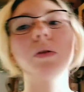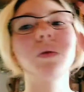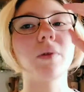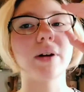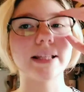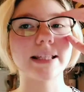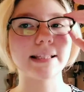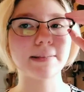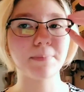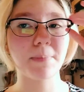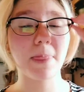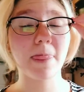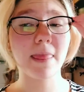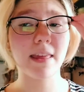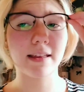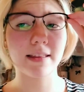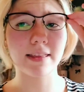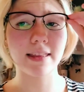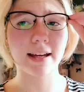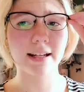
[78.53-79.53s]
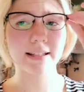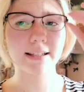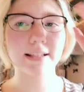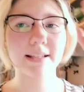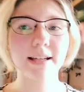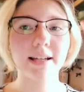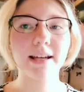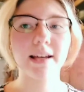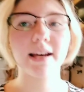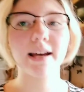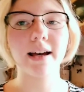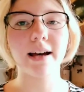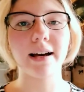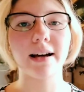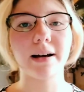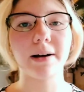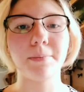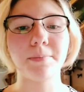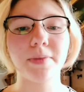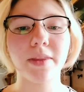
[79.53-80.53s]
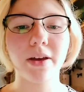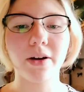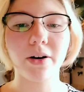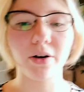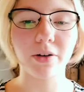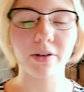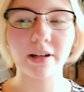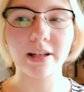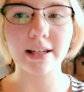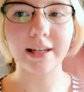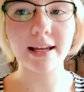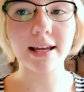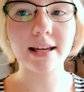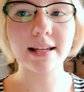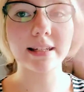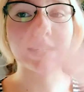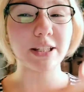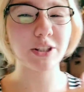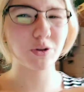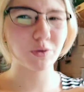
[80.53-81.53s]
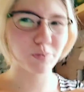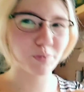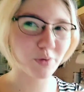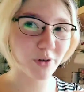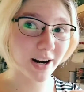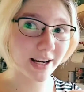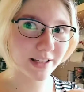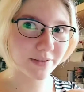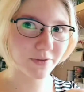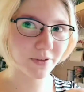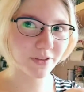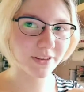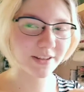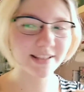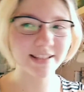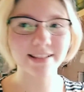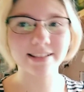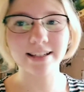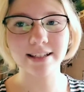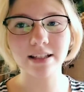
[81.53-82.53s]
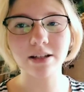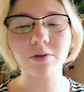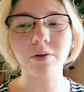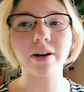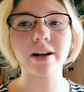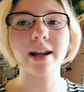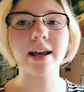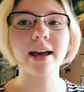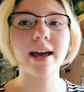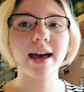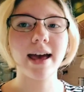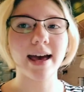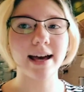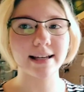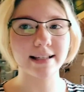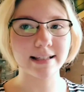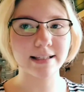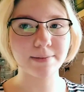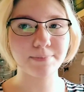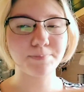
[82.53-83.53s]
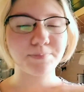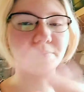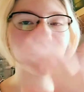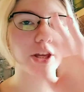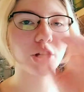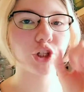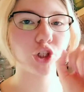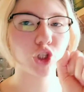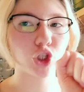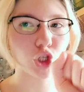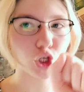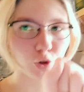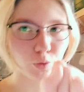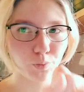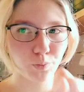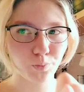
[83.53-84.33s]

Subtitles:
ones that only the surprise photosynthetic one has. So,